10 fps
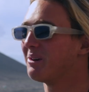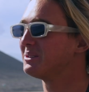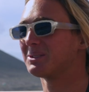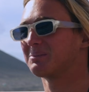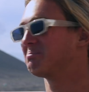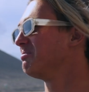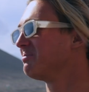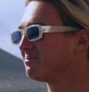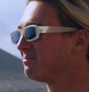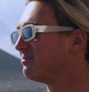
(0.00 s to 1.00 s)
was just
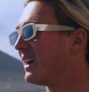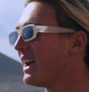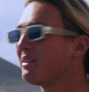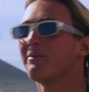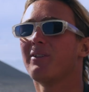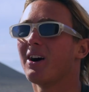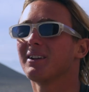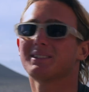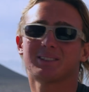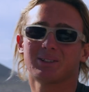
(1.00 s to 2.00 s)
having
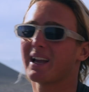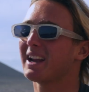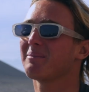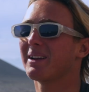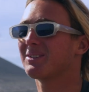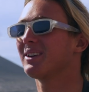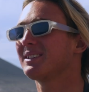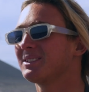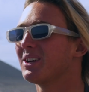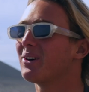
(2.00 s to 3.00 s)
fun, still getting my
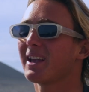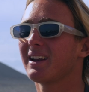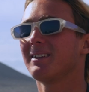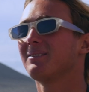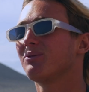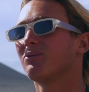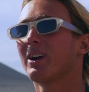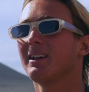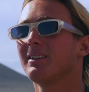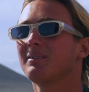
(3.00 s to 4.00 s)
tricks, you know, getting
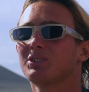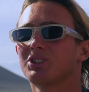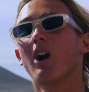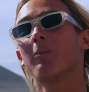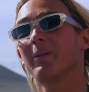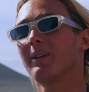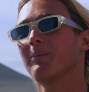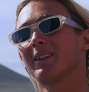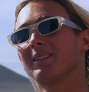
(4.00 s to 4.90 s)
ready, sharpening the